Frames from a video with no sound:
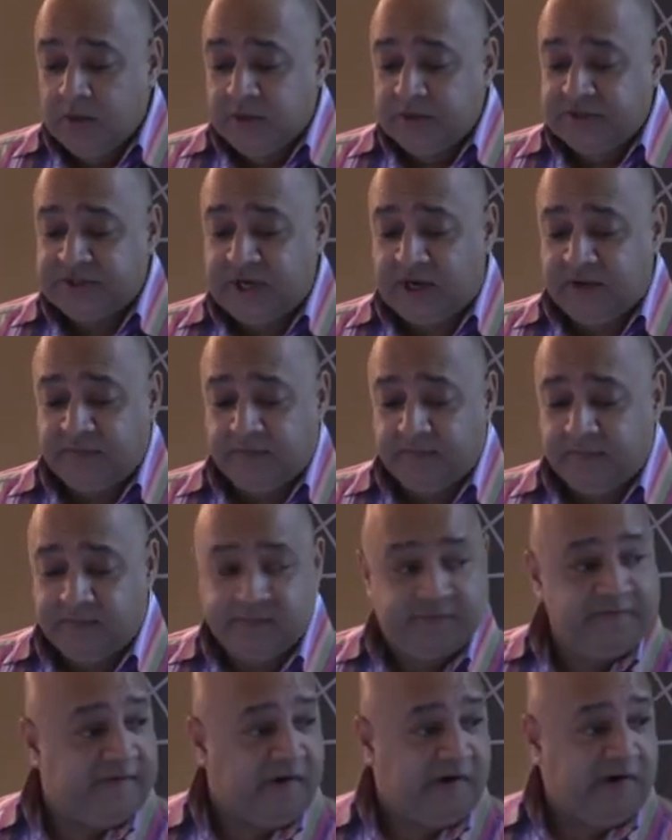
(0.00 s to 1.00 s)
So,
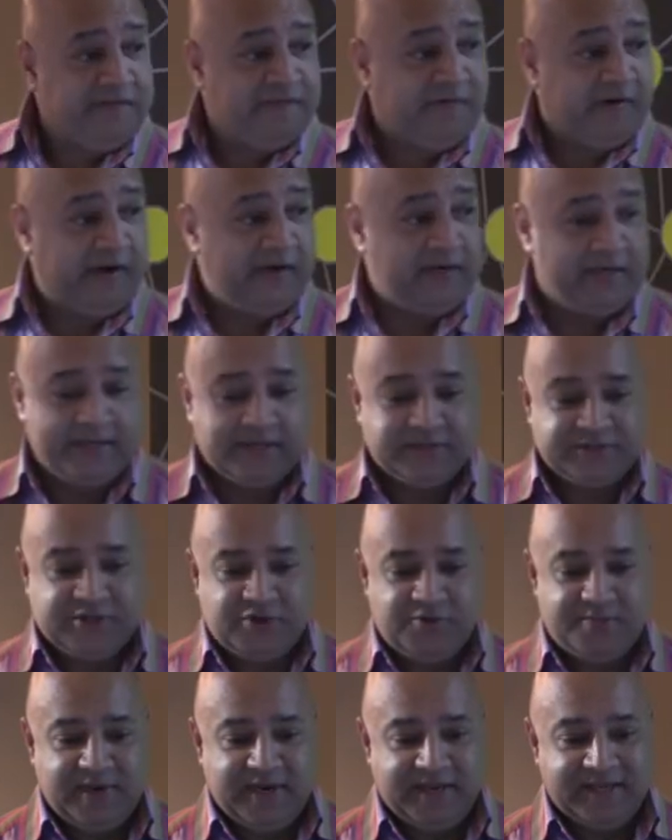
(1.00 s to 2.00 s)
very finally, at
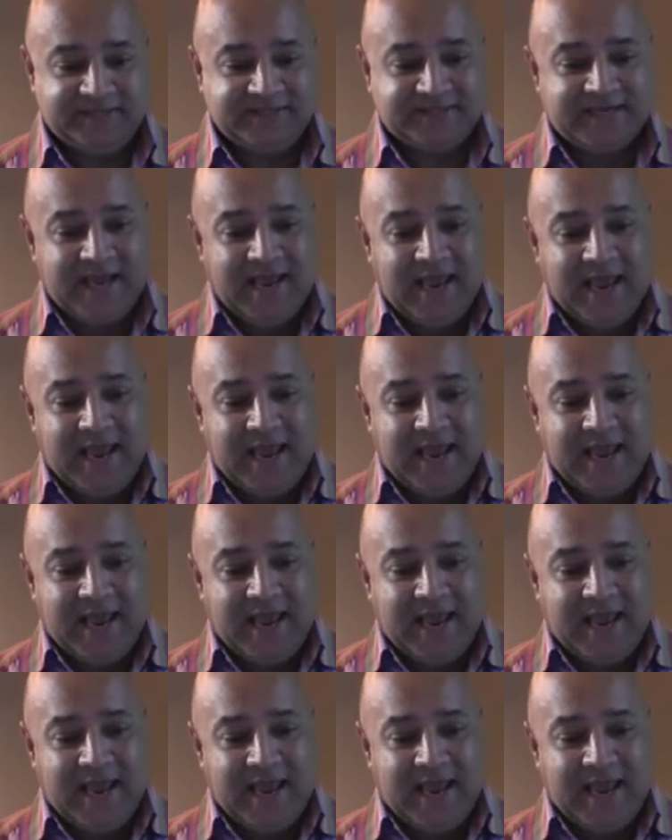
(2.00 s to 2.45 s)
2 minutes,